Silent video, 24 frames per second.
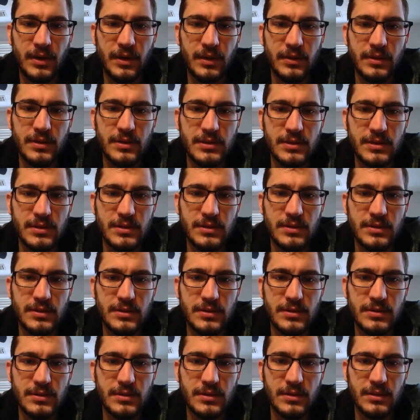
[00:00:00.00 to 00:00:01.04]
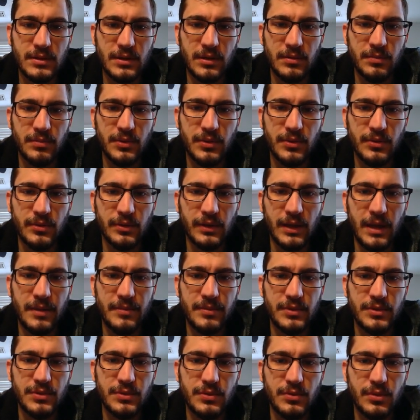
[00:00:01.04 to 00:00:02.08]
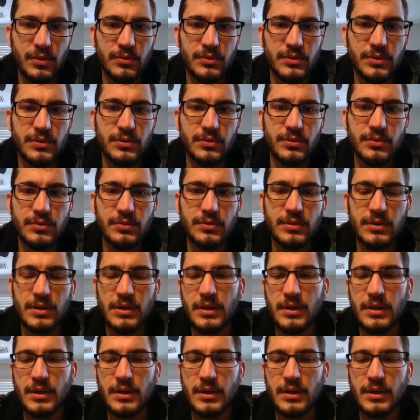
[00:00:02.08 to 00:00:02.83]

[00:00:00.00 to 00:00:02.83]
This is the computer lab in 202.